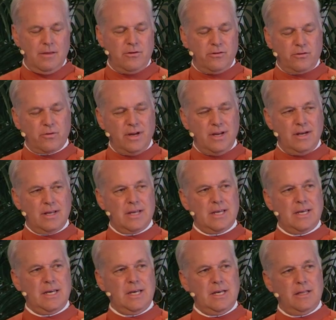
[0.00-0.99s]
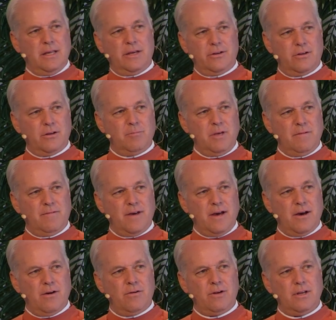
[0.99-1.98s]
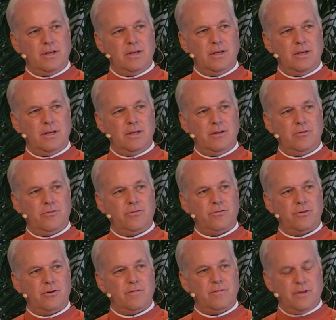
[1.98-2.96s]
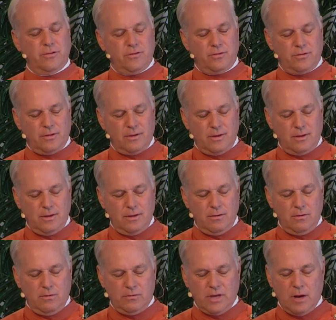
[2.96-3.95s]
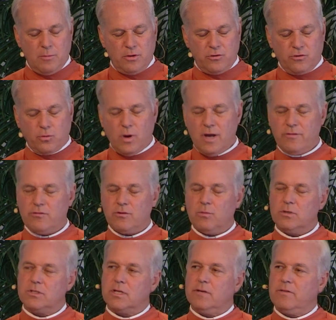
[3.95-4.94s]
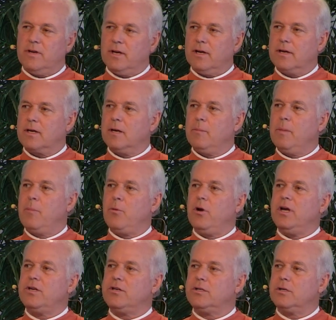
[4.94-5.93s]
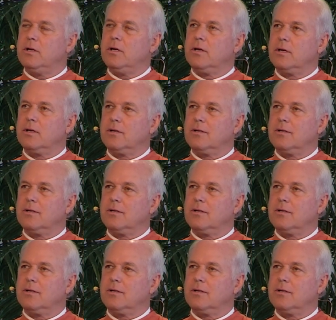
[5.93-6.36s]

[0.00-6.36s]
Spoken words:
There is great healing to be found in service. As Albert Schweitzer was giving a commemoration,